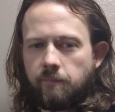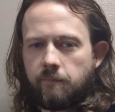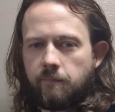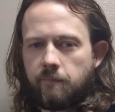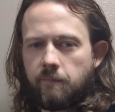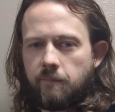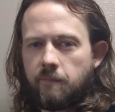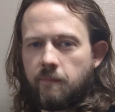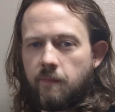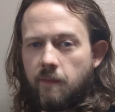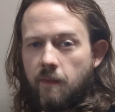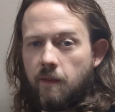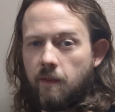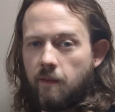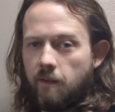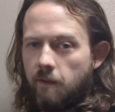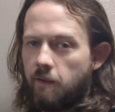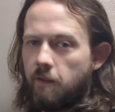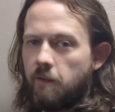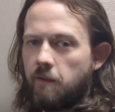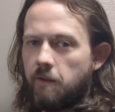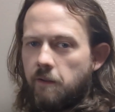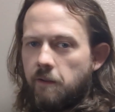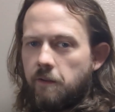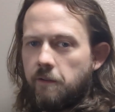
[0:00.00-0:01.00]
in it.
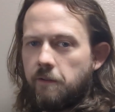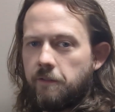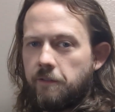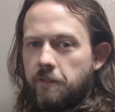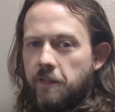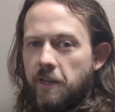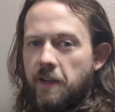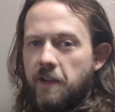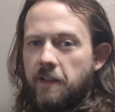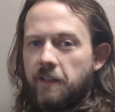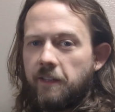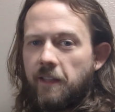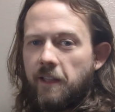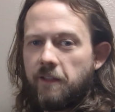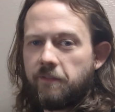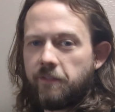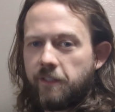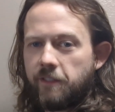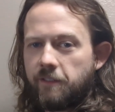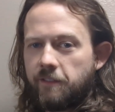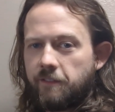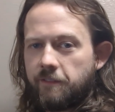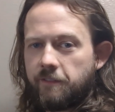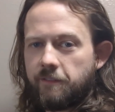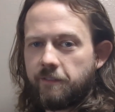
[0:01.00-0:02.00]
Again, if you're a
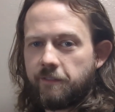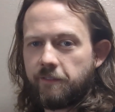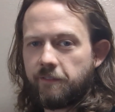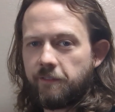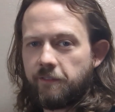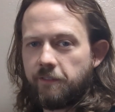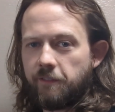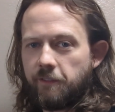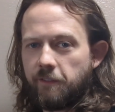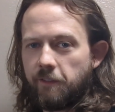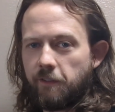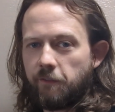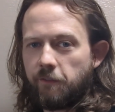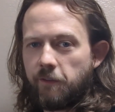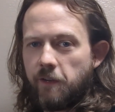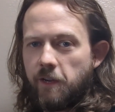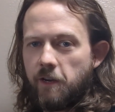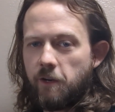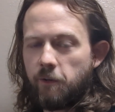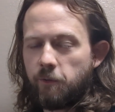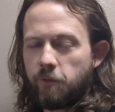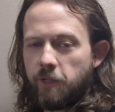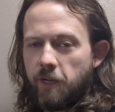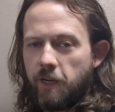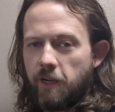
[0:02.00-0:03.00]
keto, you want to
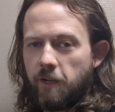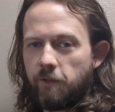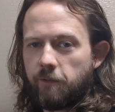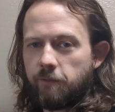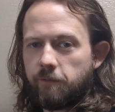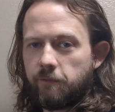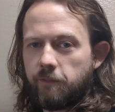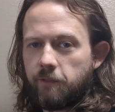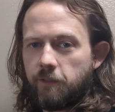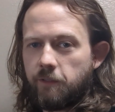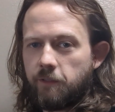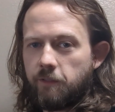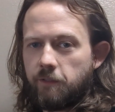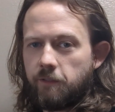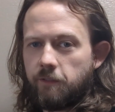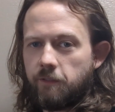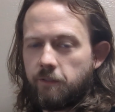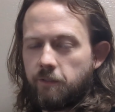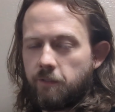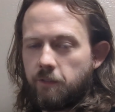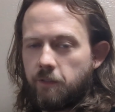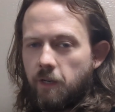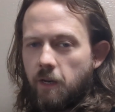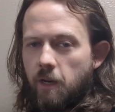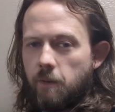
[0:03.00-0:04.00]
have electrolytes in your system
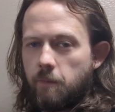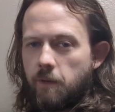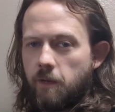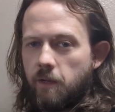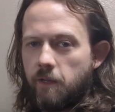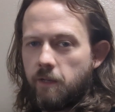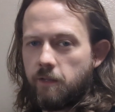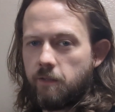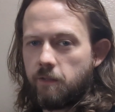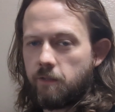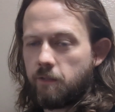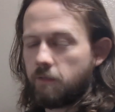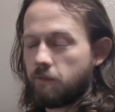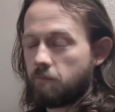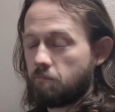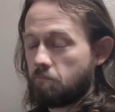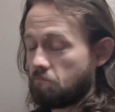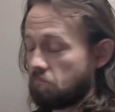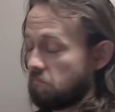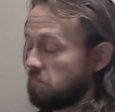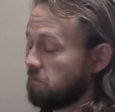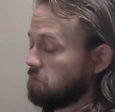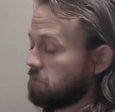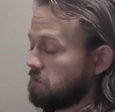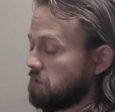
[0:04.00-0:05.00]
because you're going to
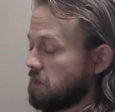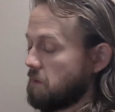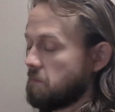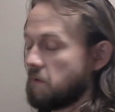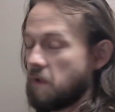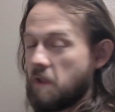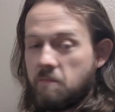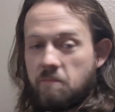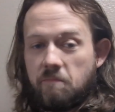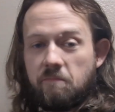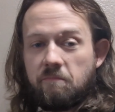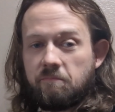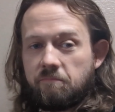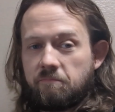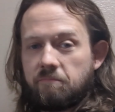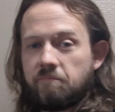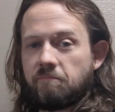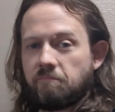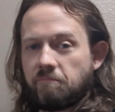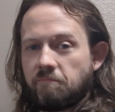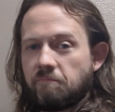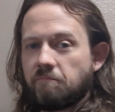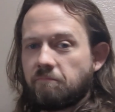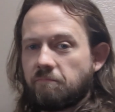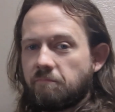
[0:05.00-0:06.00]
lose them really quickly.
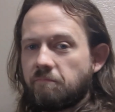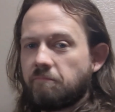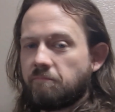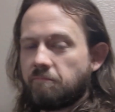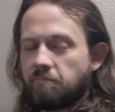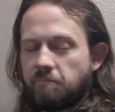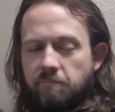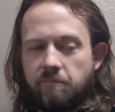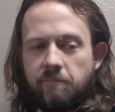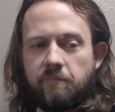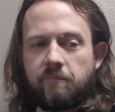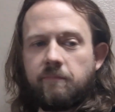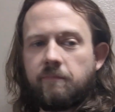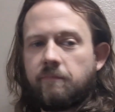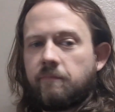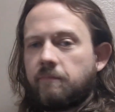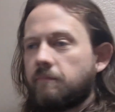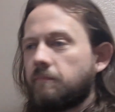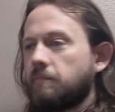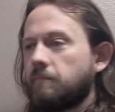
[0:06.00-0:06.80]
Your body